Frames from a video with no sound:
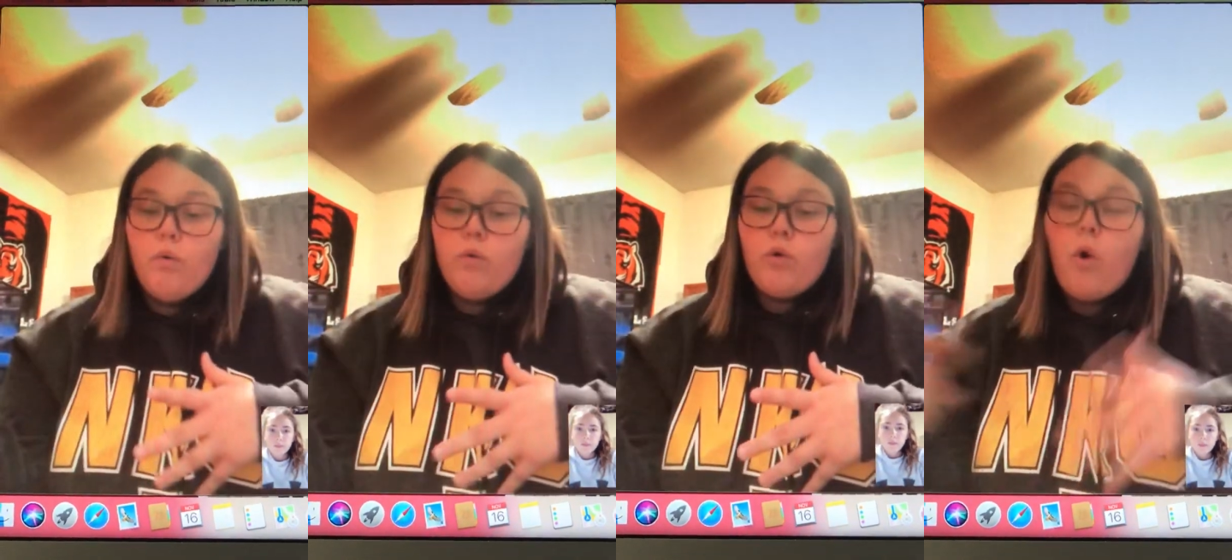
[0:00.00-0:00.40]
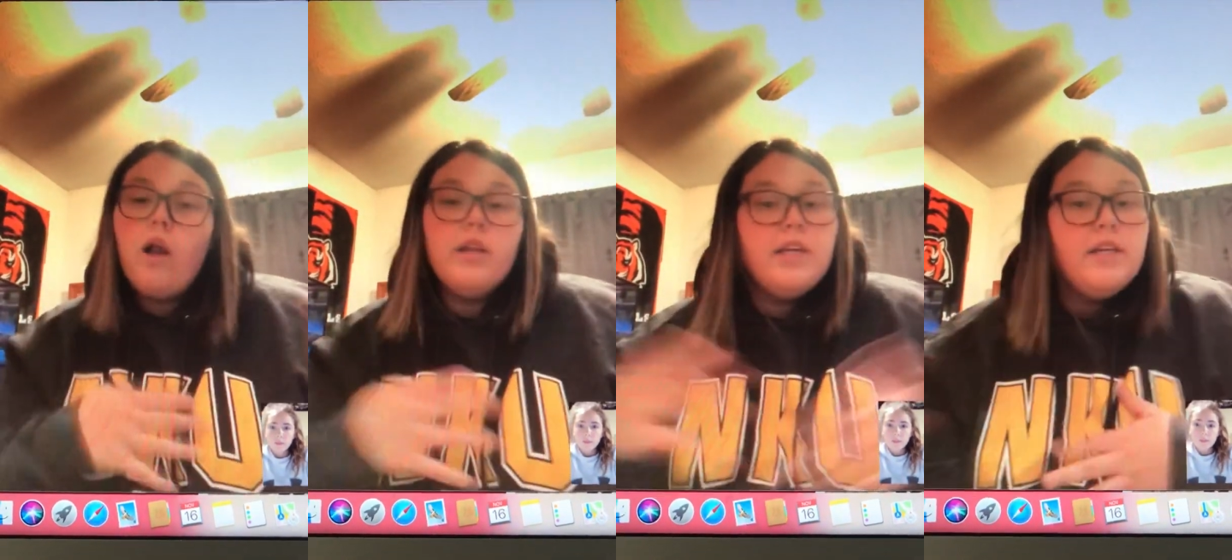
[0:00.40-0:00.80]

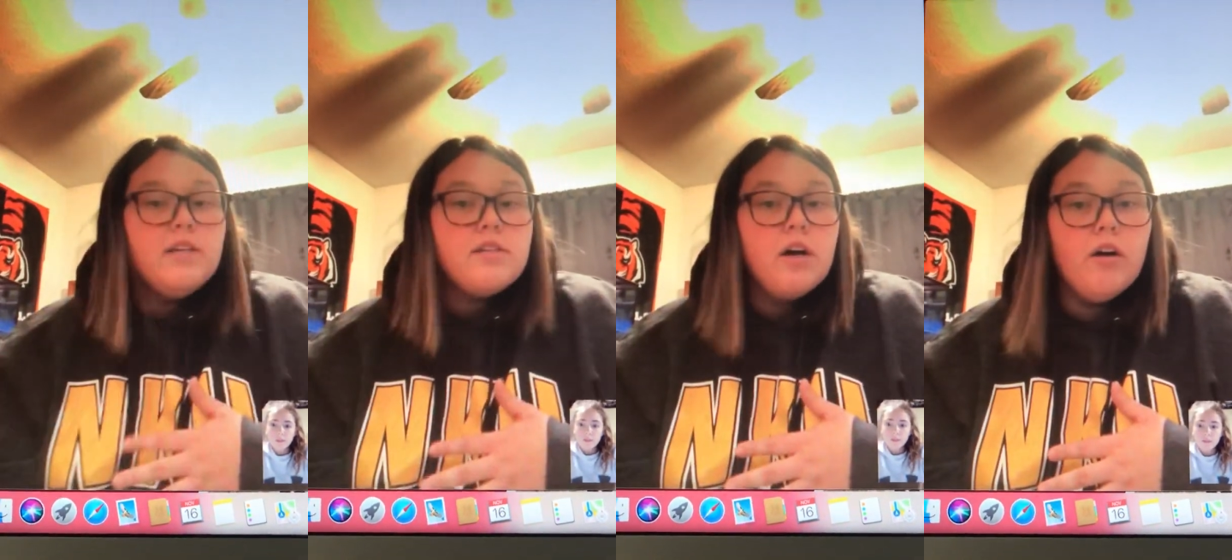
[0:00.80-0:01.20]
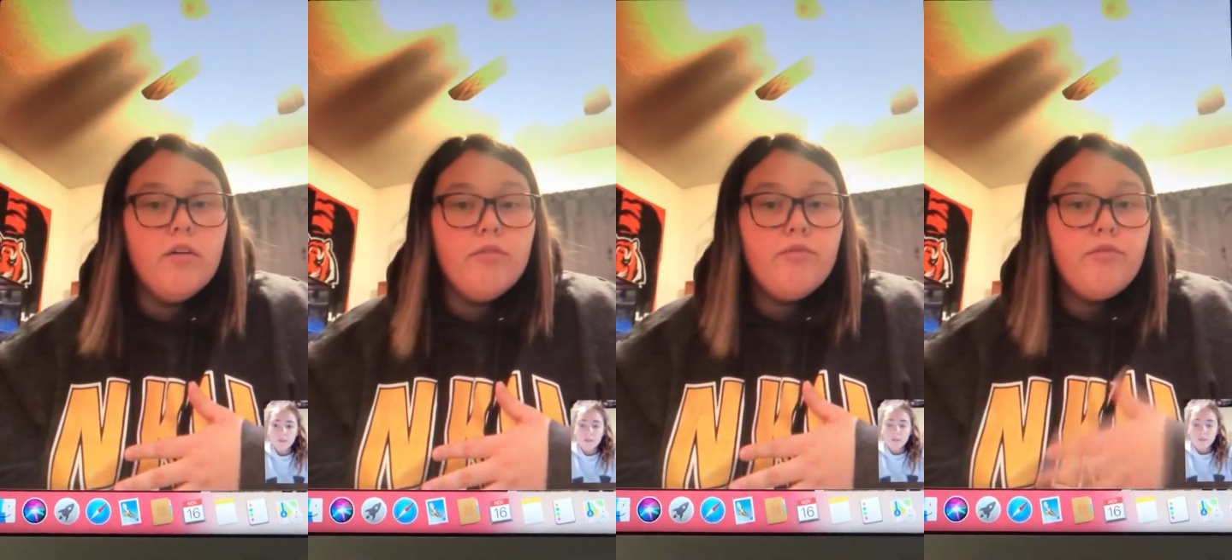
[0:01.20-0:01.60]
qualities
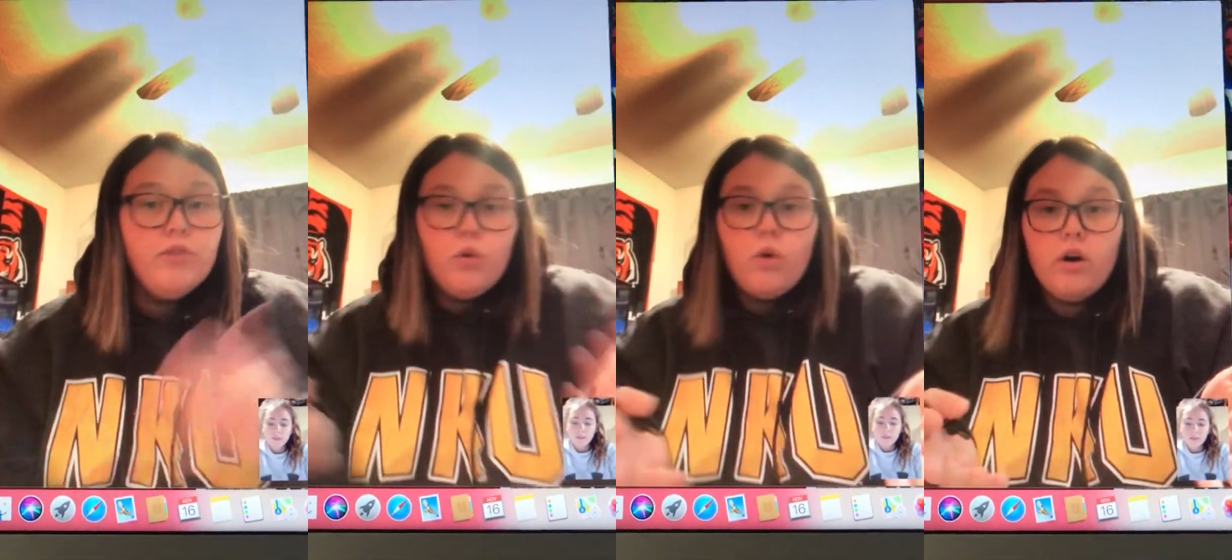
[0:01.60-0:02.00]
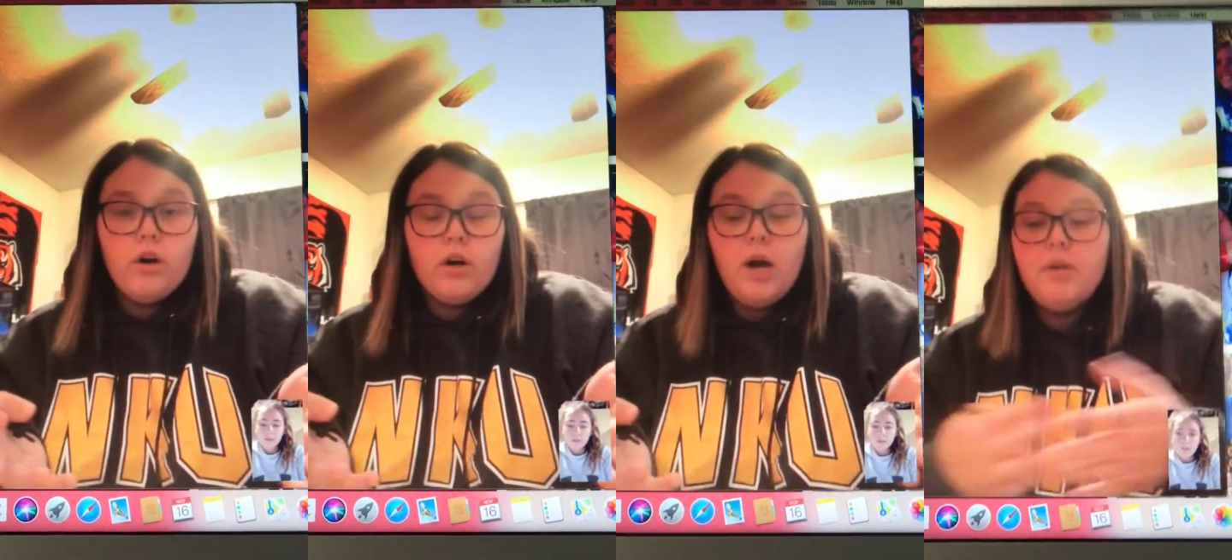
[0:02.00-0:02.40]
of your
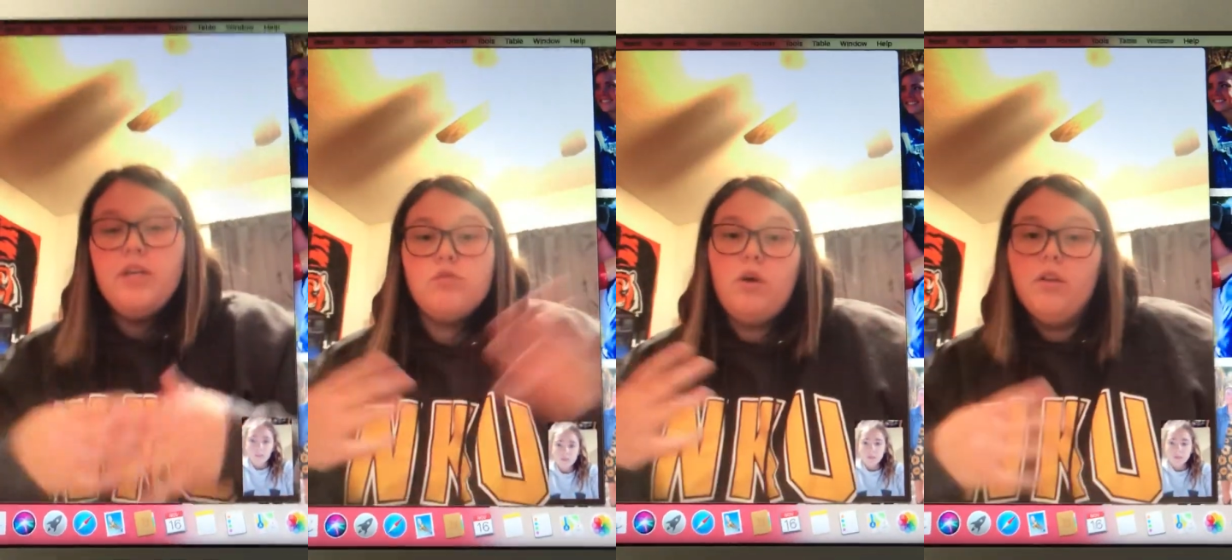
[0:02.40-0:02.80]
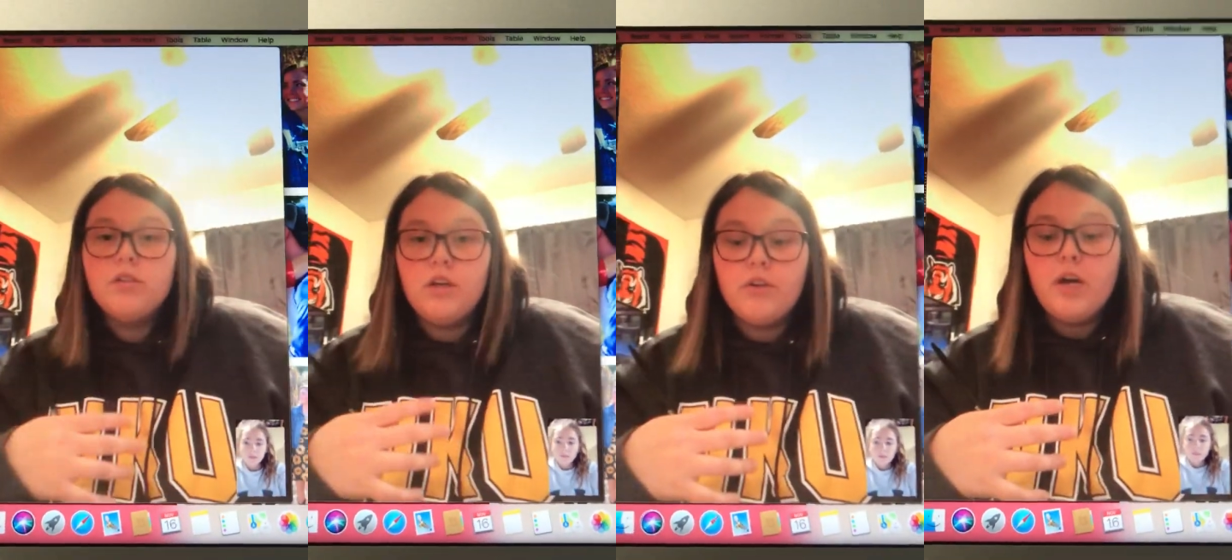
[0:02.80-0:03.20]
company as well as
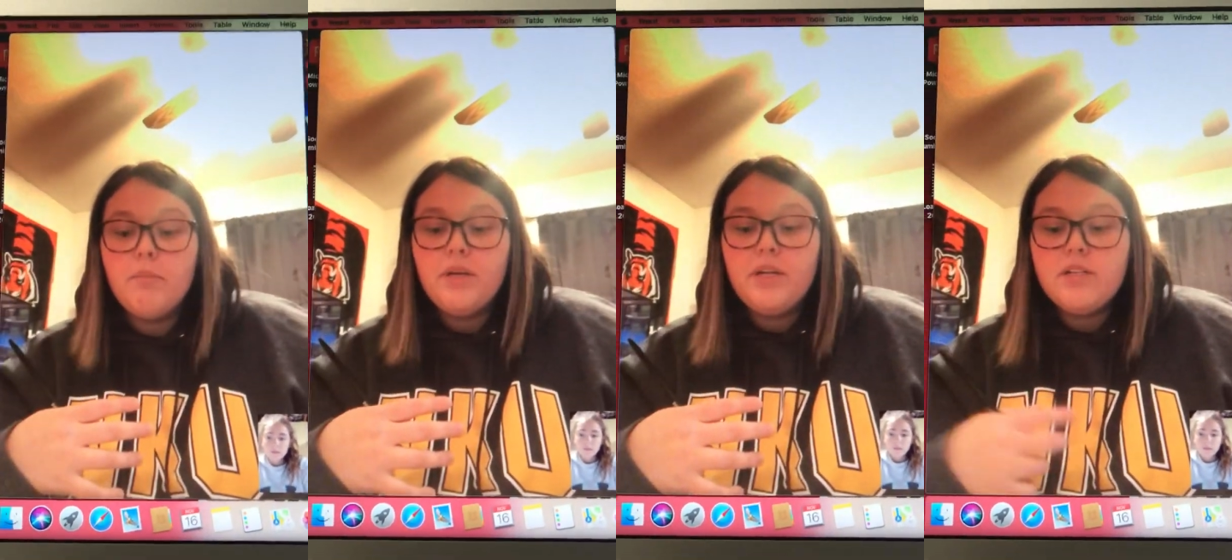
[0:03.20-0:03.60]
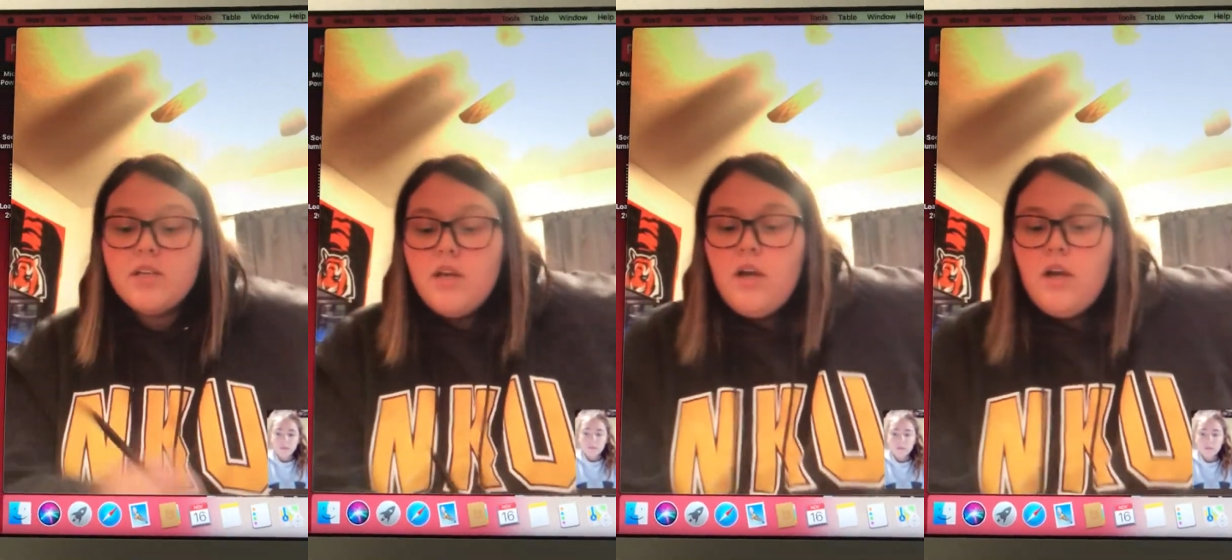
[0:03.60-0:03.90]
other companies.